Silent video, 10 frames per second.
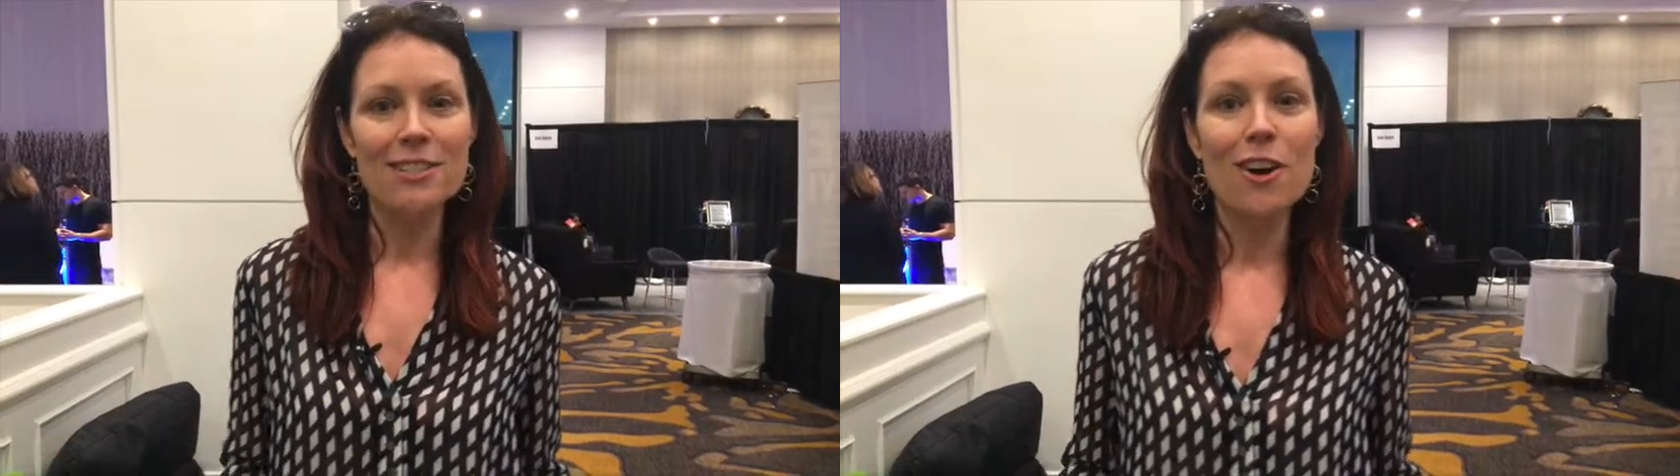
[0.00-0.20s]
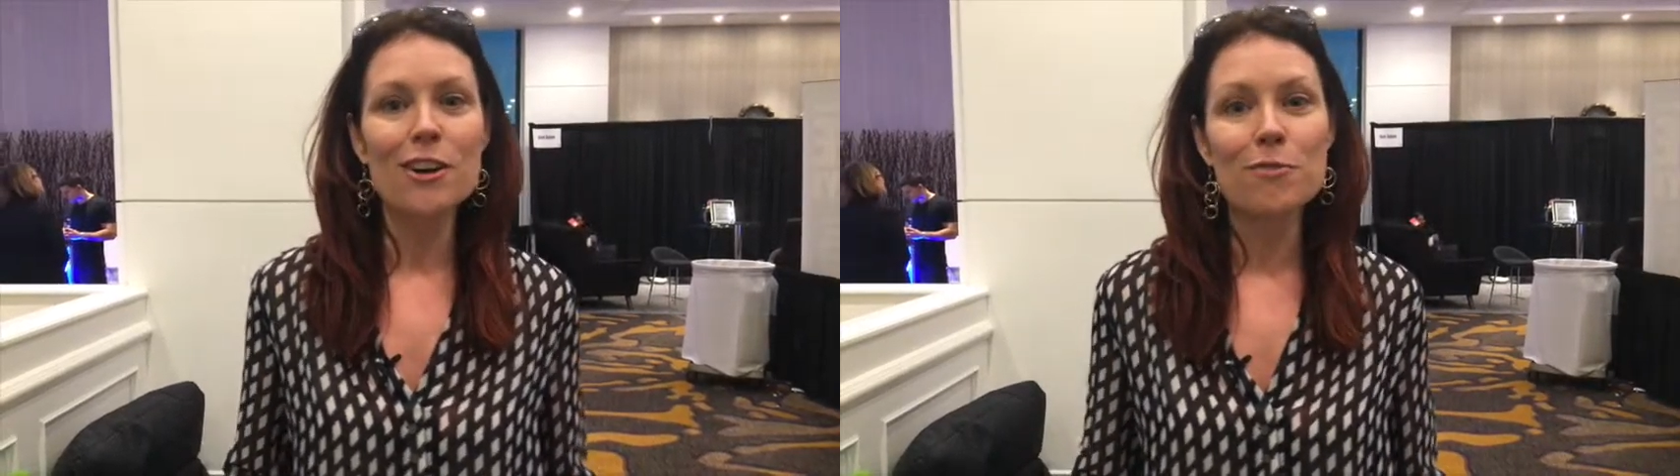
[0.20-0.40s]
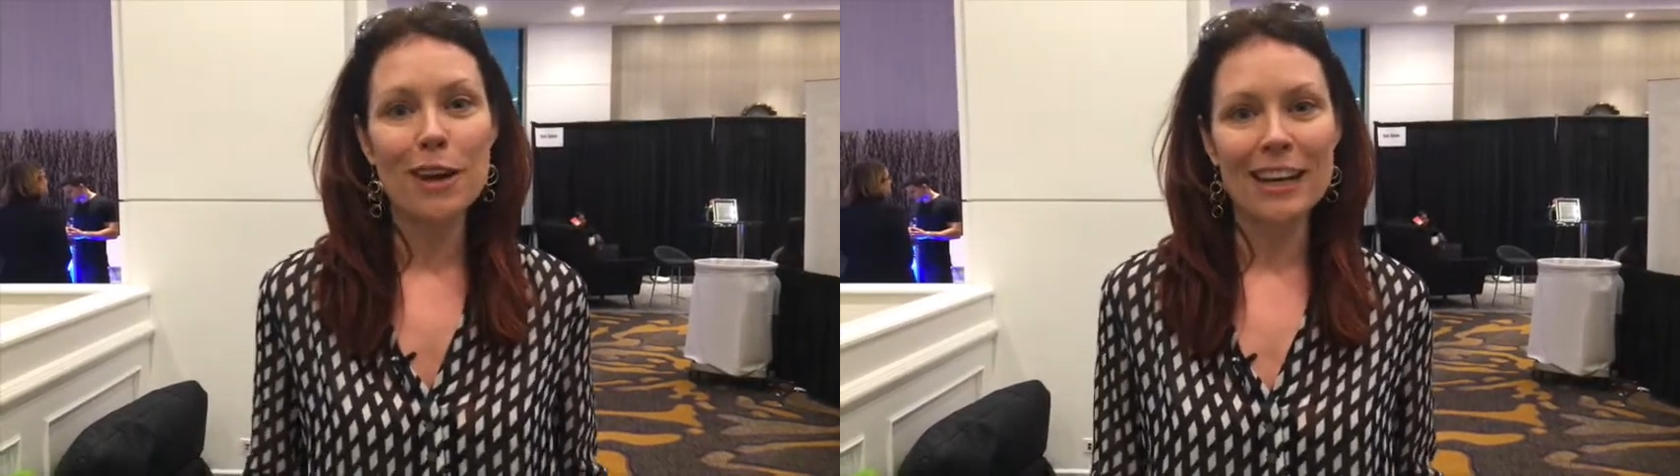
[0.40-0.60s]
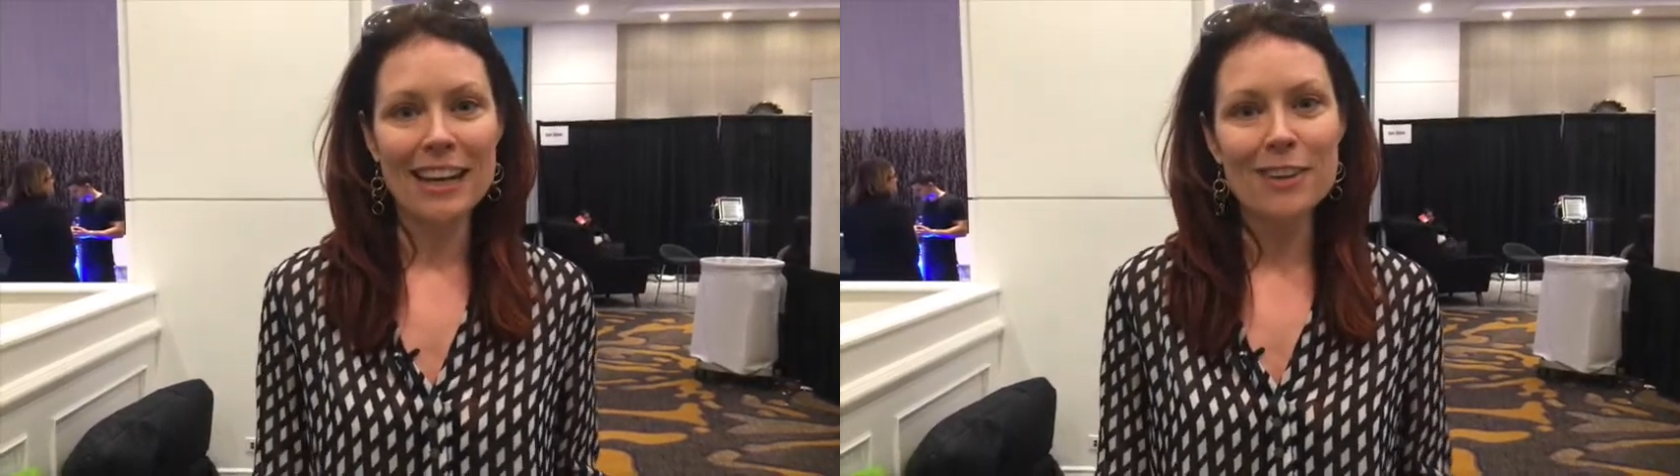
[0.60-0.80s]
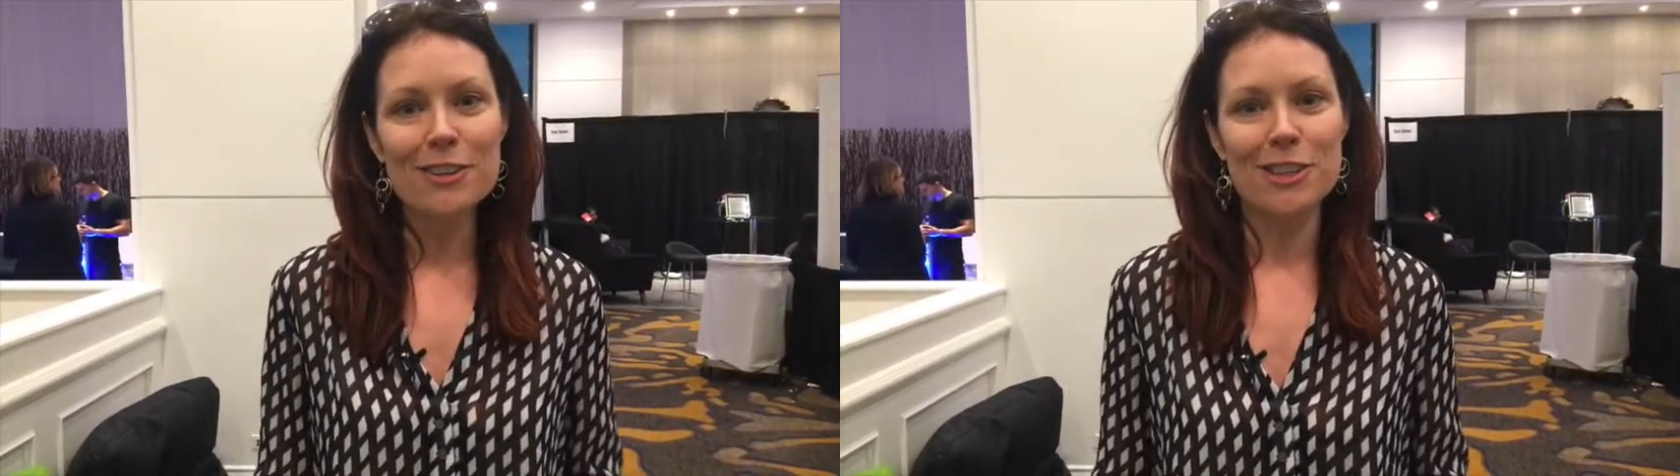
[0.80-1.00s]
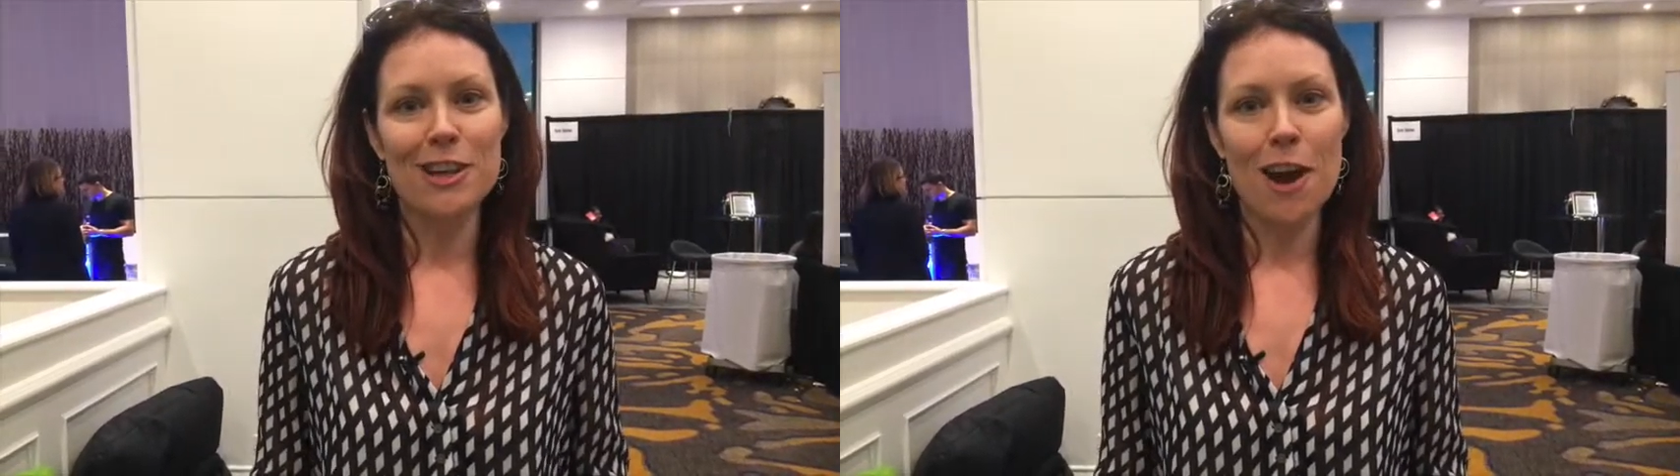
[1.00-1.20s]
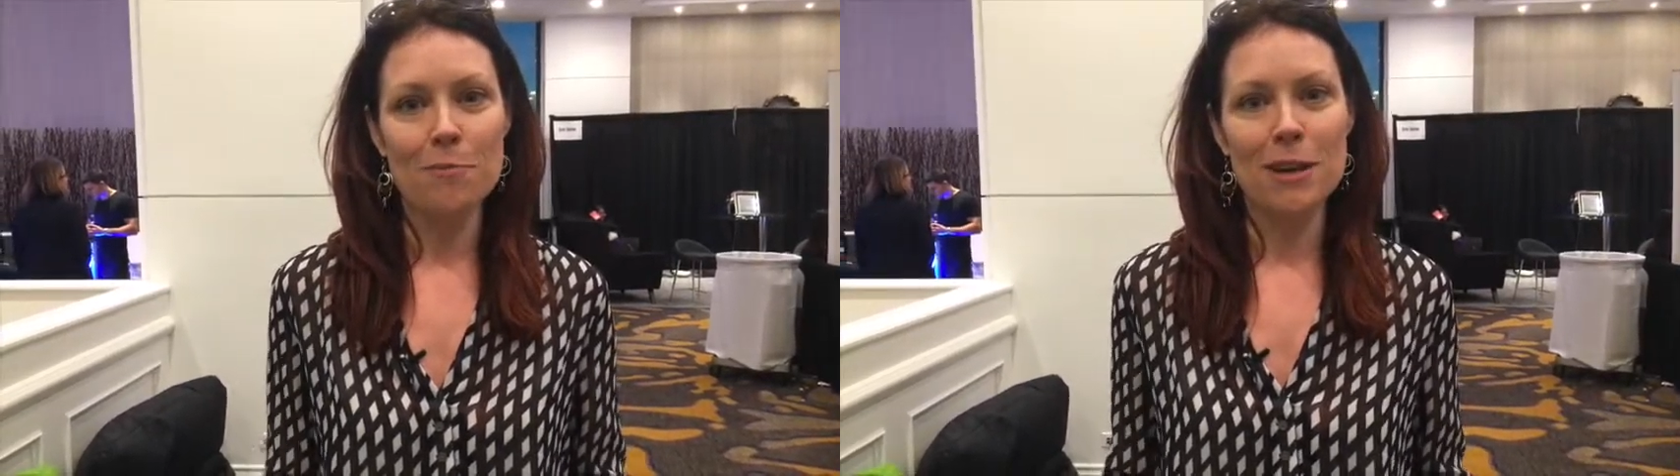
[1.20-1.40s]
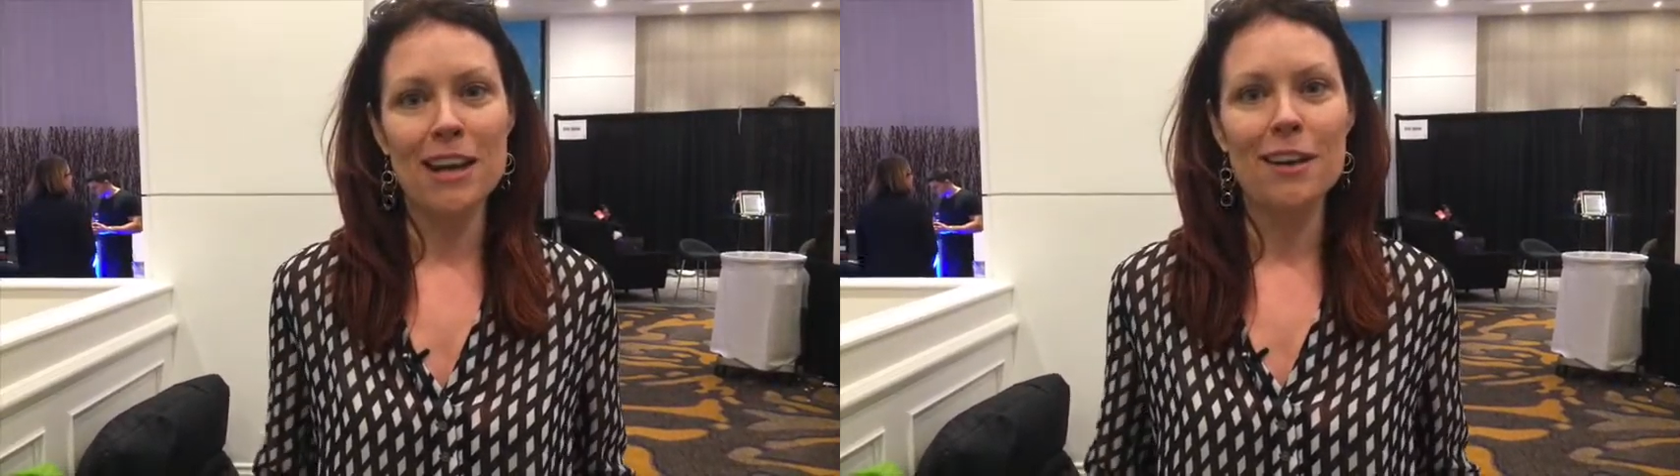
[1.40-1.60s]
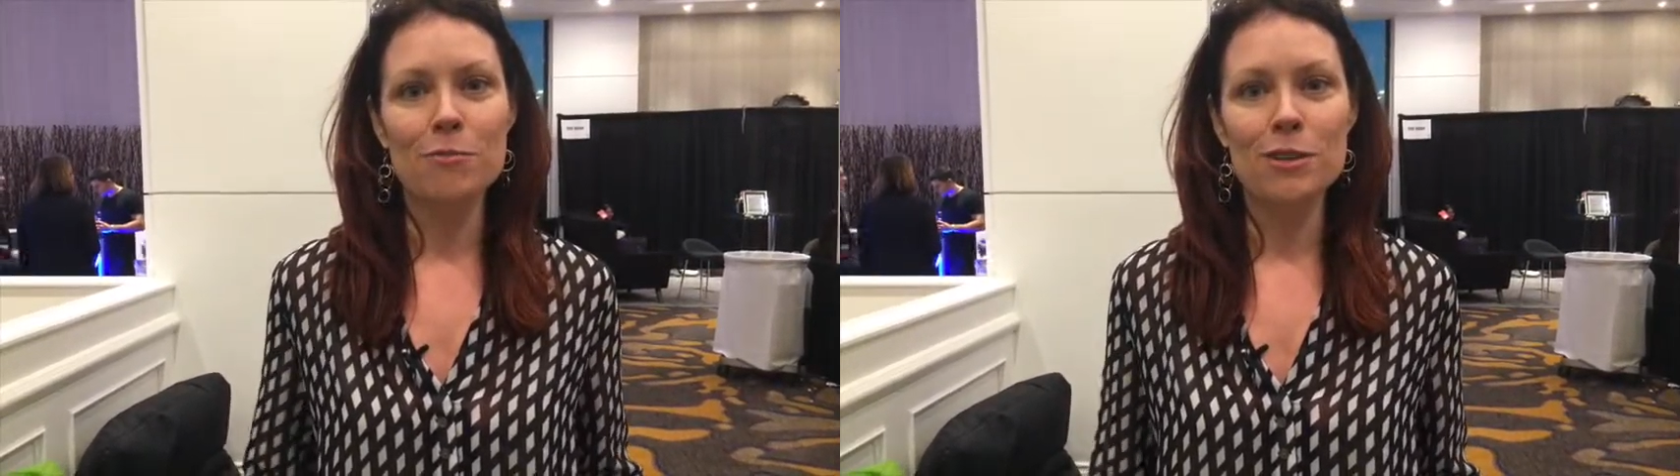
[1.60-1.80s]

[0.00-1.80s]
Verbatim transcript: started running energy on me and